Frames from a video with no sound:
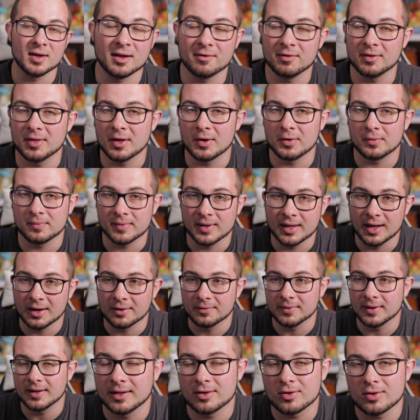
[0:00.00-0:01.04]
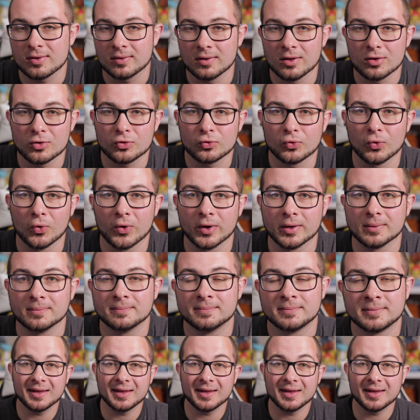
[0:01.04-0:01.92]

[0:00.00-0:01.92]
even though, it's destroyed.